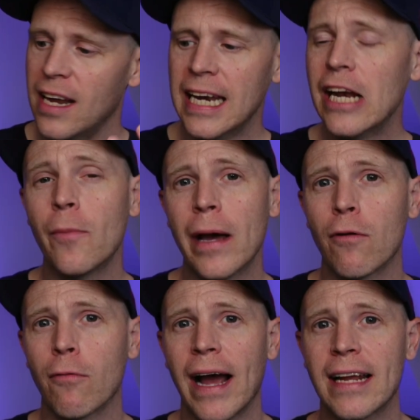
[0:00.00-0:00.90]
a little bit
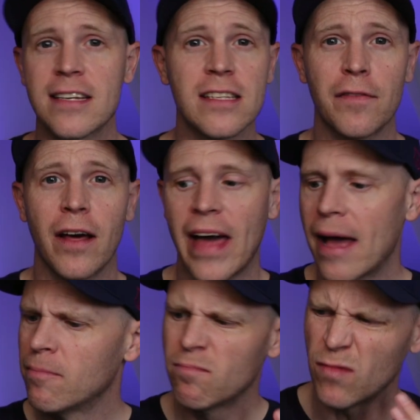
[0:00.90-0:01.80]
of rain and stuff like
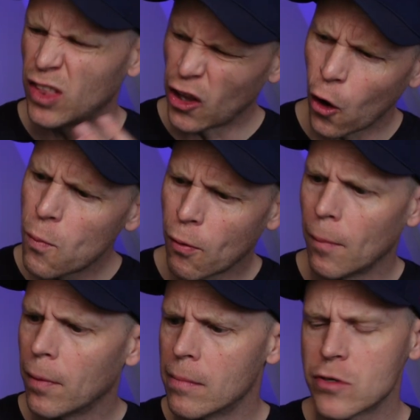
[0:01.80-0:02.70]
that, no
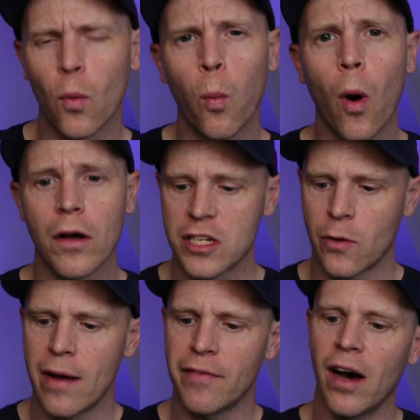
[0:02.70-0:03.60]
problems
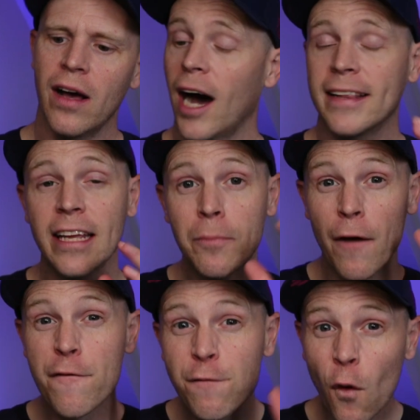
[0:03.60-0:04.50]
whatsoever. I did
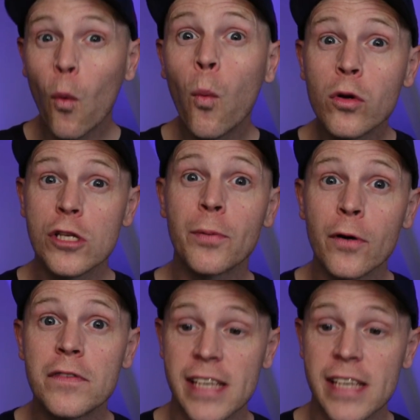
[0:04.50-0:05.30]
my full waterproof